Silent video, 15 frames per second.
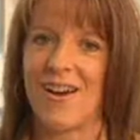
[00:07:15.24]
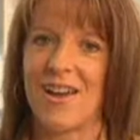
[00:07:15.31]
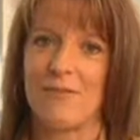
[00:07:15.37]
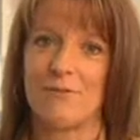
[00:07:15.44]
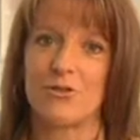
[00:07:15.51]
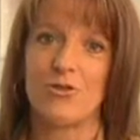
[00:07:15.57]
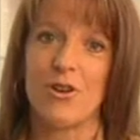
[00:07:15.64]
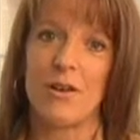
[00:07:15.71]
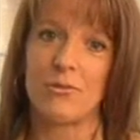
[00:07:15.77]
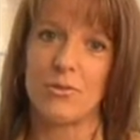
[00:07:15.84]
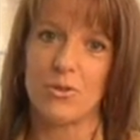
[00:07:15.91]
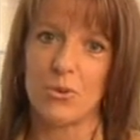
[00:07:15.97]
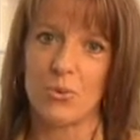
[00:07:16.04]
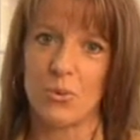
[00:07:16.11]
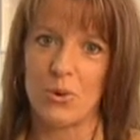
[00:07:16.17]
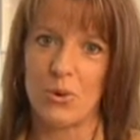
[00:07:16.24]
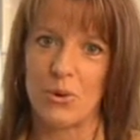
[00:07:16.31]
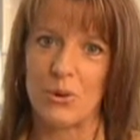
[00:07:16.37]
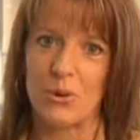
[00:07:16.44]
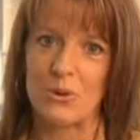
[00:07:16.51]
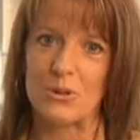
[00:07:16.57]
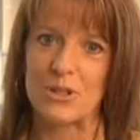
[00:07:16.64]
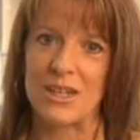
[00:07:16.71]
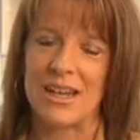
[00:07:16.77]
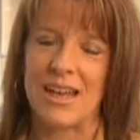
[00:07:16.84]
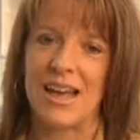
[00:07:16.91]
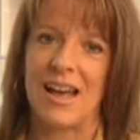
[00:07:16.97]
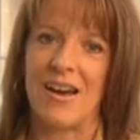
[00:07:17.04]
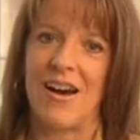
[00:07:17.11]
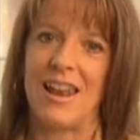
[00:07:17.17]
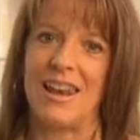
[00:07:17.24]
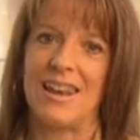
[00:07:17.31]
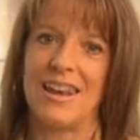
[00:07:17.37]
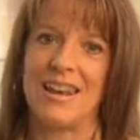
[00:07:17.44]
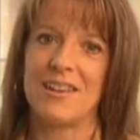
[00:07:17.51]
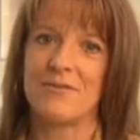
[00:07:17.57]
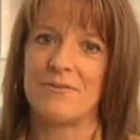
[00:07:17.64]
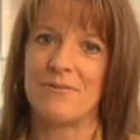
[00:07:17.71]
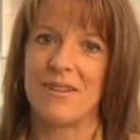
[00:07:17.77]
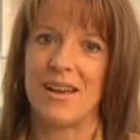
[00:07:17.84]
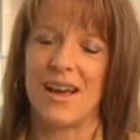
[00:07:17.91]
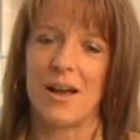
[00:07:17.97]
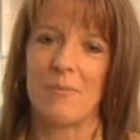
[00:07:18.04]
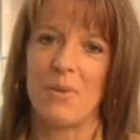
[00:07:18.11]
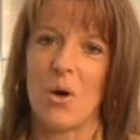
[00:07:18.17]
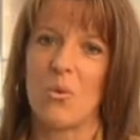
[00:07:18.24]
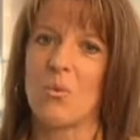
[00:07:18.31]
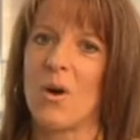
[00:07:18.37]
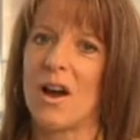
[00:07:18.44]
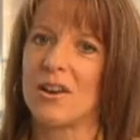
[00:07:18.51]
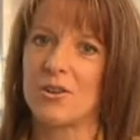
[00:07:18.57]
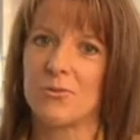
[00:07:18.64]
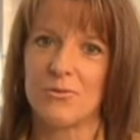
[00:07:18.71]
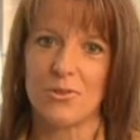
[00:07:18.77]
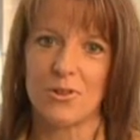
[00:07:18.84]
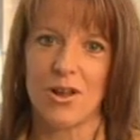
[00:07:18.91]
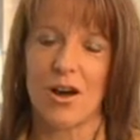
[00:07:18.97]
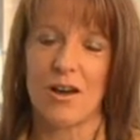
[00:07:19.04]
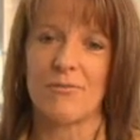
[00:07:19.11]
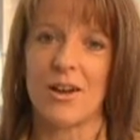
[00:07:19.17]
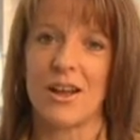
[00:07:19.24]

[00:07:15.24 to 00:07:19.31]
I have travelled the world, I live um, a wonderful life.